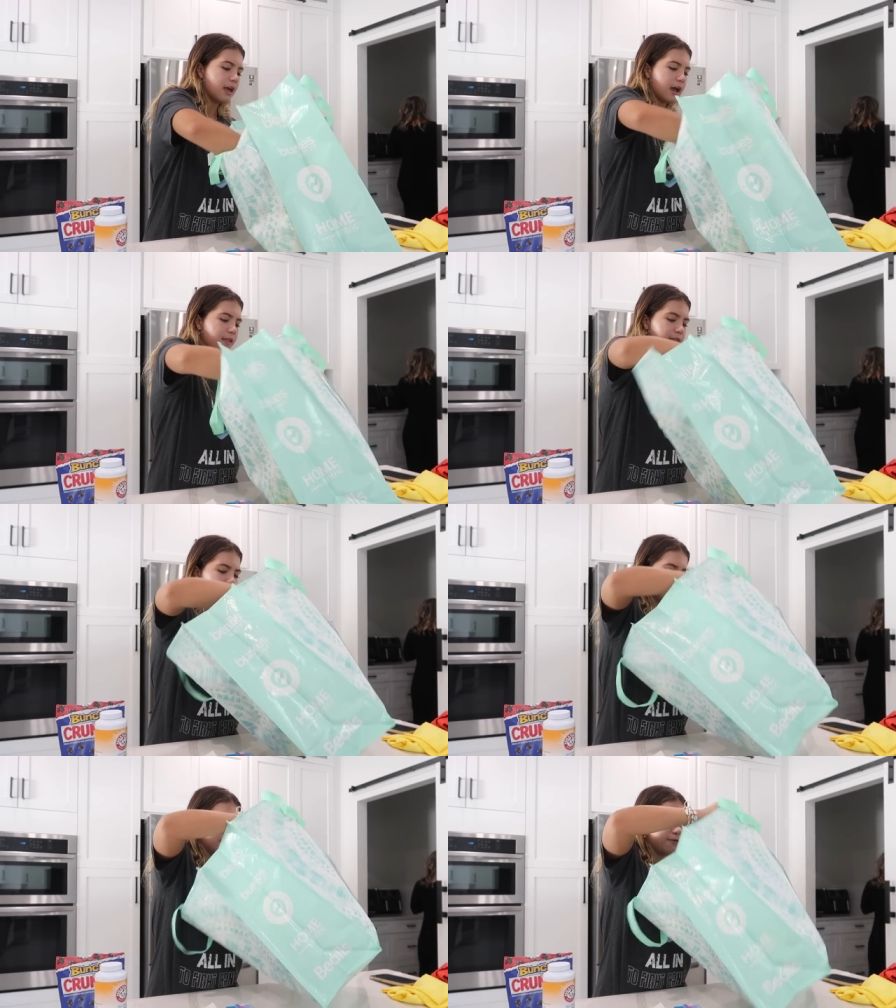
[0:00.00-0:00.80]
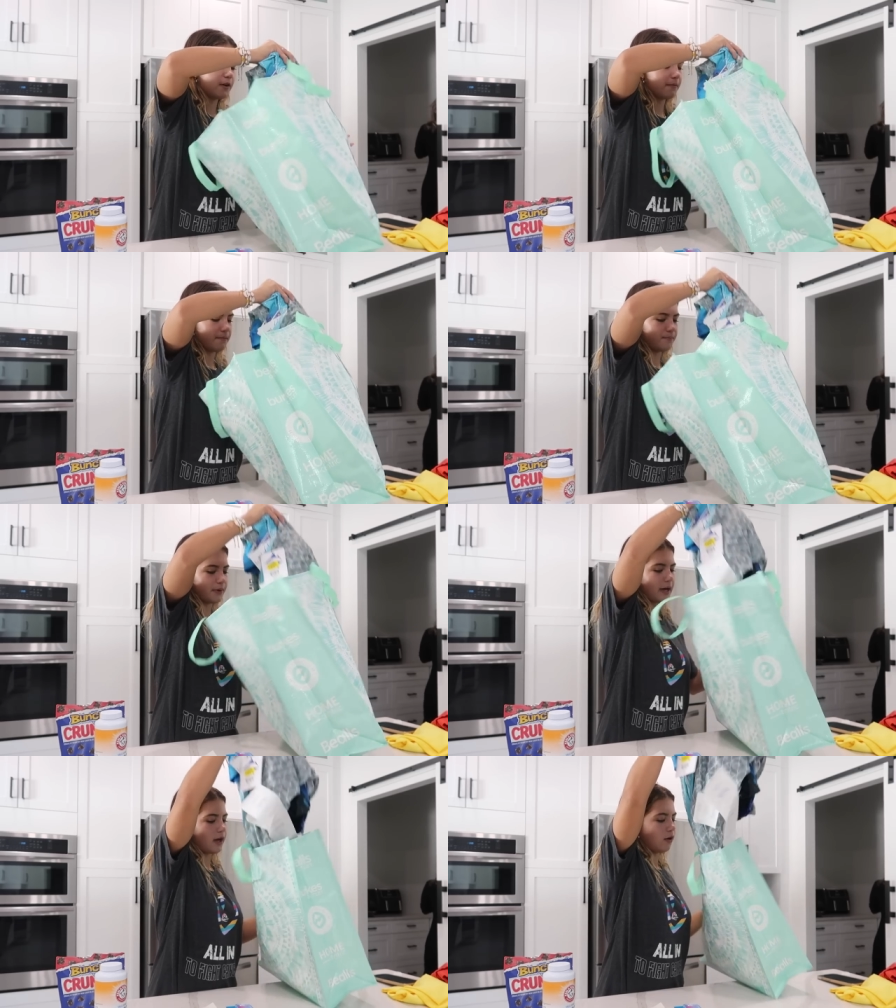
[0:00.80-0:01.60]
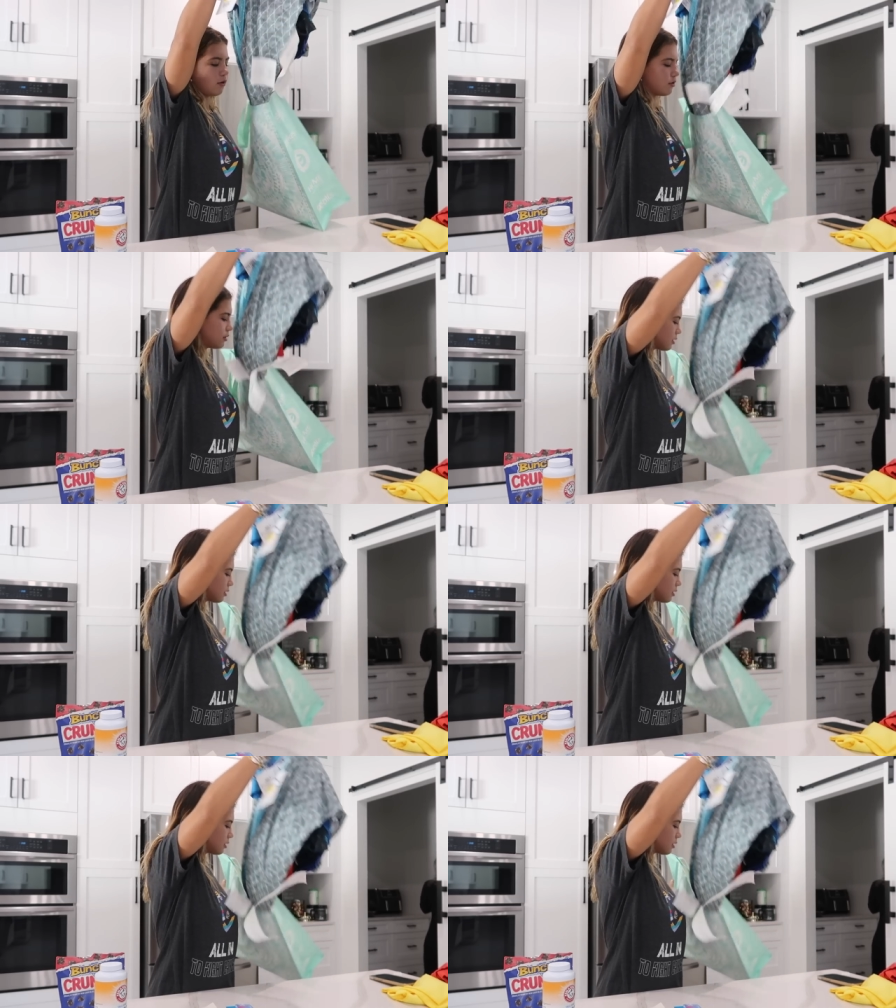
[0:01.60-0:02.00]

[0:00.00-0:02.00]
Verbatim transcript: And then this is from Bell's.